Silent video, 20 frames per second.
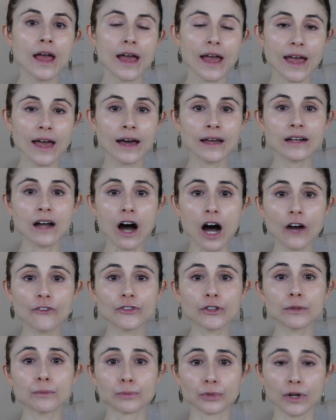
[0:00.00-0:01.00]
and
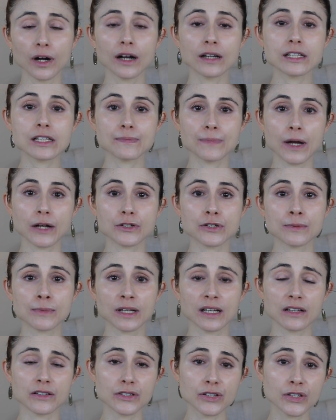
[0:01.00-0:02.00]
offer a broad spectrum
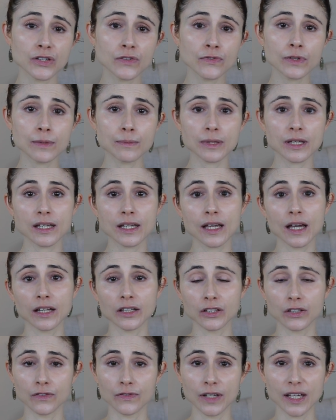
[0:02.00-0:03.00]
against U V B
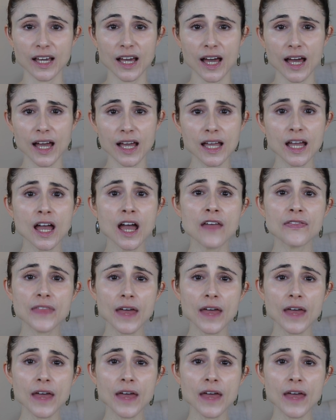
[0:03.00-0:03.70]
and U V A.